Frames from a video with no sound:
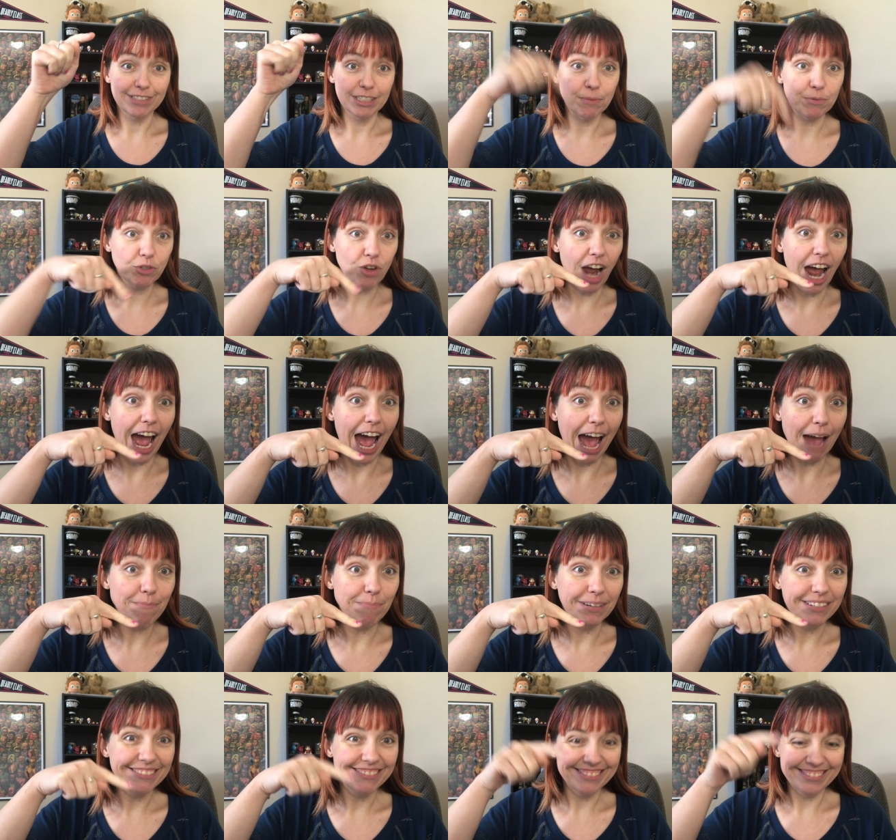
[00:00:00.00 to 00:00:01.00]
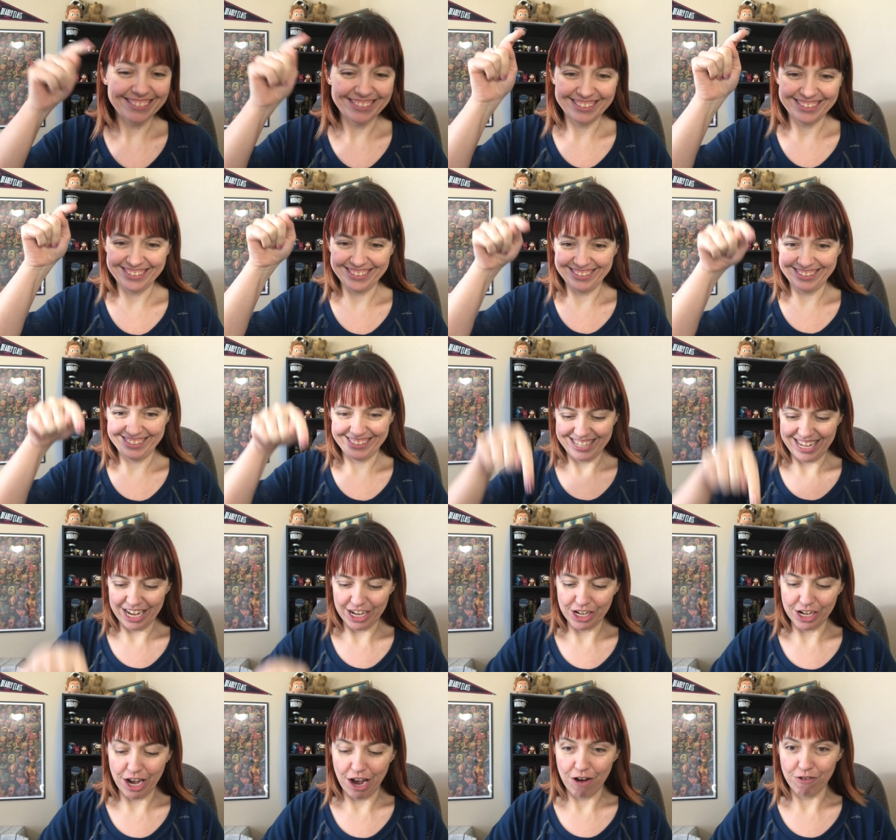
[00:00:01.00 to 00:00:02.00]
Subscribe
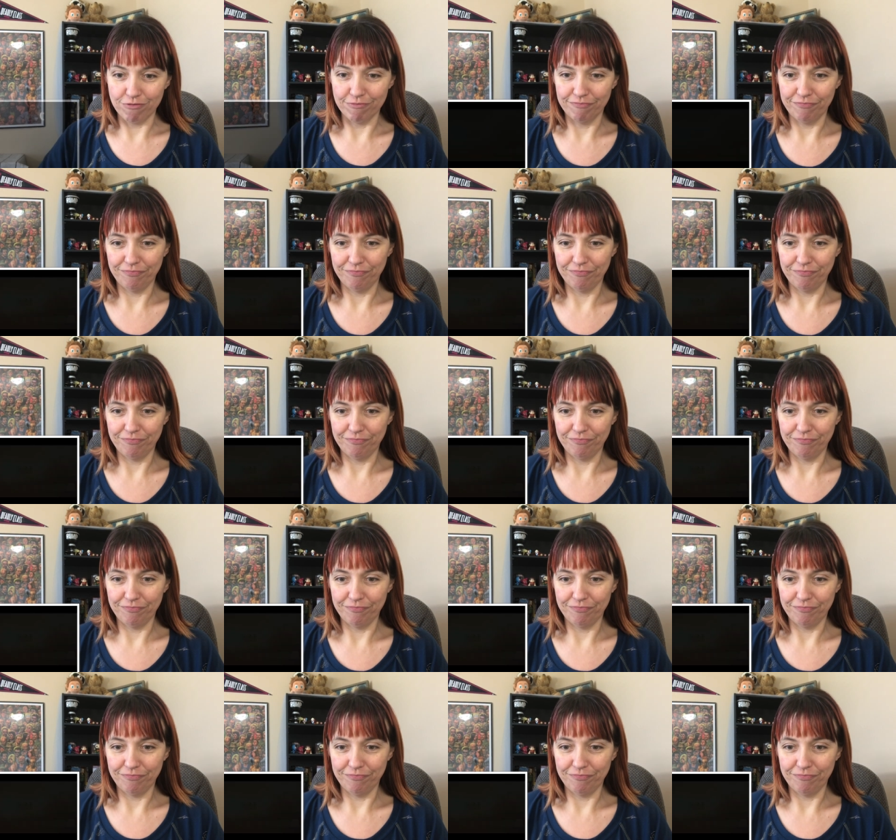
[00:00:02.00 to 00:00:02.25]
and go.